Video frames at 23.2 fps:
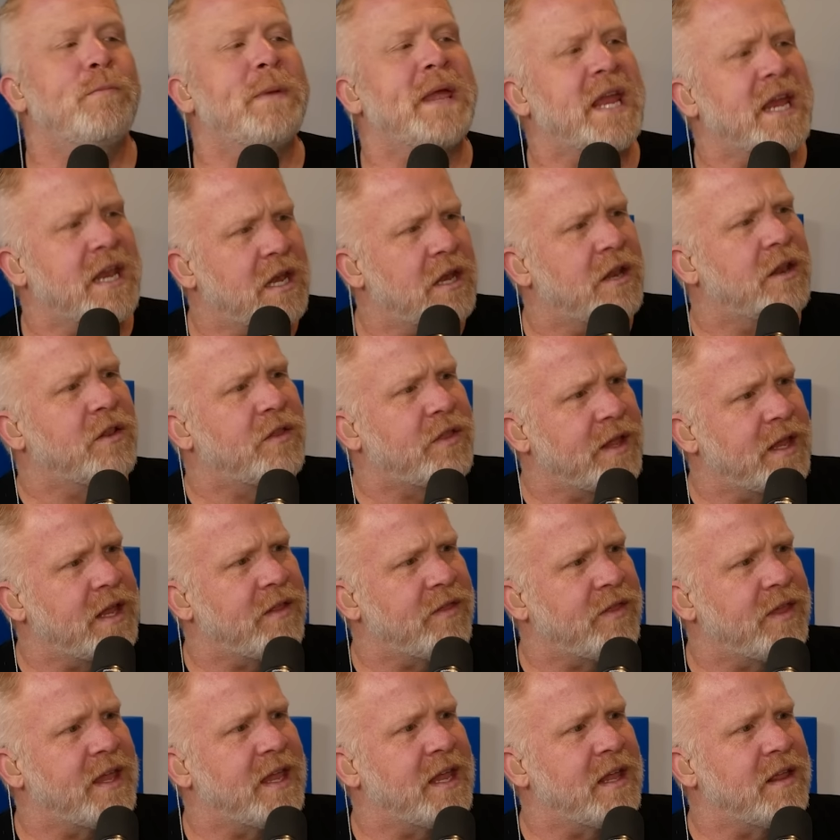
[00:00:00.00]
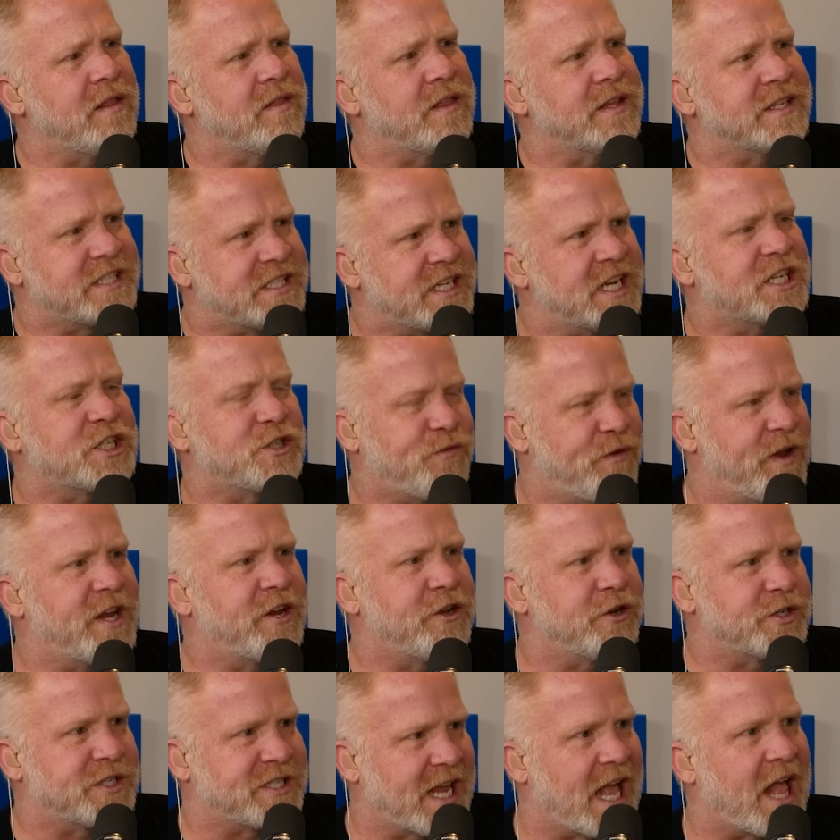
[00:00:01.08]
You mean the
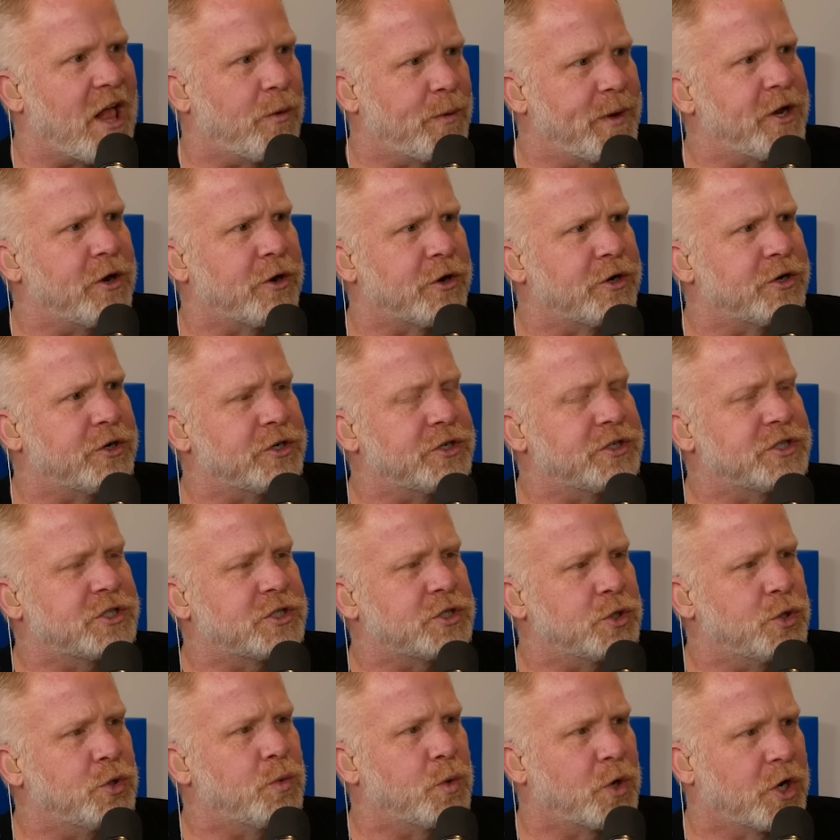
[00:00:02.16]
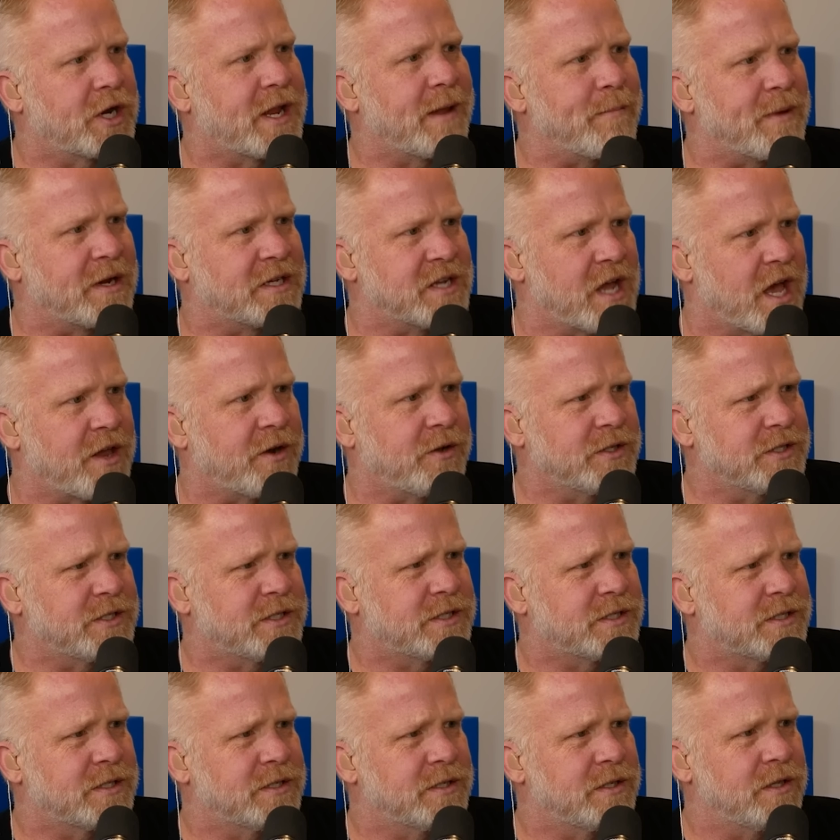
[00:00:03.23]
six-figure salary earners who work at
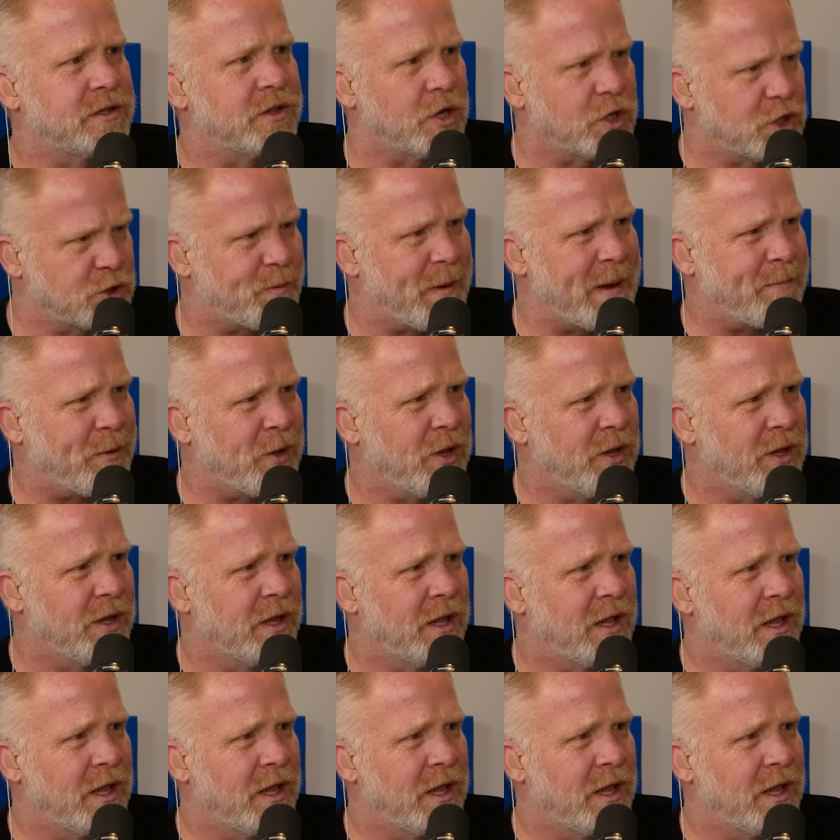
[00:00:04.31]
McDonald's? Those people?